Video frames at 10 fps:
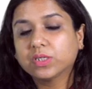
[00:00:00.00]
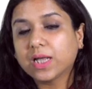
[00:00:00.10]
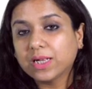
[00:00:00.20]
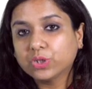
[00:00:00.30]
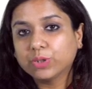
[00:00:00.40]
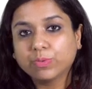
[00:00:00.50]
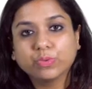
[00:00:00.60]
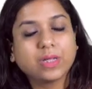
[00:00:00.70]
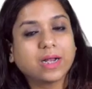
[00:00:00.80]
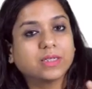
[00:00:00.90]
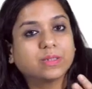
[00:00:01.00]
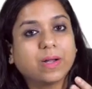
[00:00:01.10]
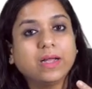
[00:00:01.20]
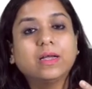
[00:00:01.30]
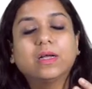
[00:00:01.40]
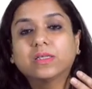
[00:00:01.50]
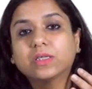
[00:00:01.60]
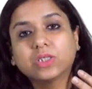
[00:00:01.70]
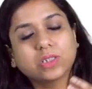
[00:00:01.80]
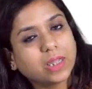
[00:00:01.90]
is Alchin blue, that is why
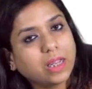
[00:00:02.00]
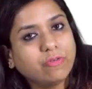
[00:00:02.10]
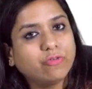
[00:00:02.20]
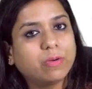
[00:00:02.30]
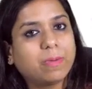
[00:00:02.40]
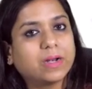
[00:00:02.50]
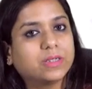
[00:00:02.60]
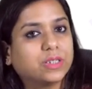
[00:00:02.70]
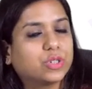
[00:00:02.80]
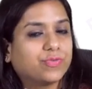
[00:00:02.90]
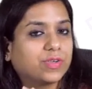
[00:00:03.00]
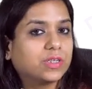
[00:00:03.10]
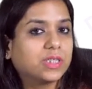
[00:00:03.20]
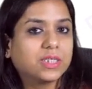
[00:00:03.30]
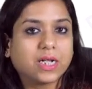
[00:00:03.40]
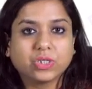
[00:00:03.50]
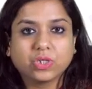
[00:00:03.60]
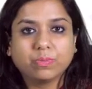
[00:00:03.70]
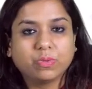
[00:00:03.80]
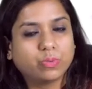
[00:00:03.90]
the stain for Barrett's esophagus is
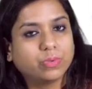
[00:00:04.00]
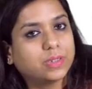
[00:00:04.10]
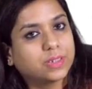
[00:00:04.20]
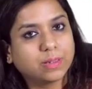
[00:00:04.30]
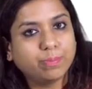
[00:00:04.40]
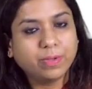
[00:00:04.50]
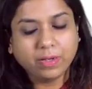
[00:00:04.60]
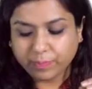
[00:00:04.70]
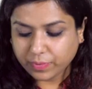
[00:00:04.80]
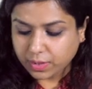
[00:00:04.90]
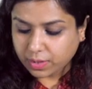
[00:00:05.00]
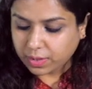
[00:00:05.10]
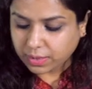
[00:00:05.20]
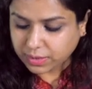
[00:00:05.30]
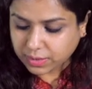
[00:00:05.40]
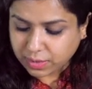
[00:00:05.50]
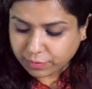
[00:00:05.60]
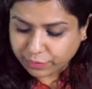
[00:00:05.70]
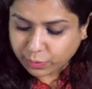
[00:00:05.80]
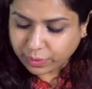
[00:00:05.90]
Alchin blue. Simple. Let us see a
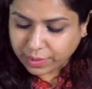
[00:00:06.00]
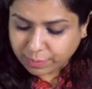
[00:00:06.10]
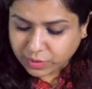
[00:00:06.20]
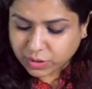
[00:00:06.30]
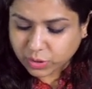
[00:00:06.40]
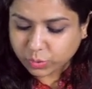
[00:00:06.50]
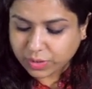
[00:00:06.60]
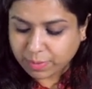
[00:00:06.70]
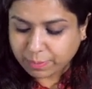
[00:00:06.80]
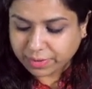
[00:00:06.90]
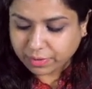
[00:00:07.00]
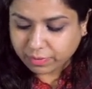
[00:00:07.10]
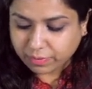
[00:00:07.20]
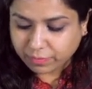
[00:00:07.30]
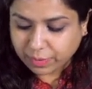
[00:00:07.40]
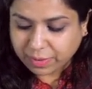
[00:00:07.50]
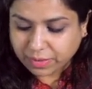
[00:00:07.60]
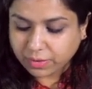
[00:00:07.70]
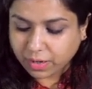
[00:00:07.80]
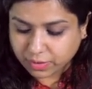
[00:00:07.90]
few images so that we
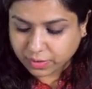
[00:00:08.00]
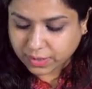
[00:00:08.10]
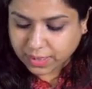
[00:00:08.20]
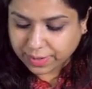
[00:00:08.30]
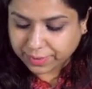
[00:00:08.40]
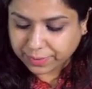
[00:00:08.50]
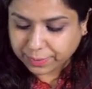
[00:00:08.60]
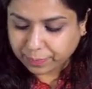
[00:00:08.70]
better understand it.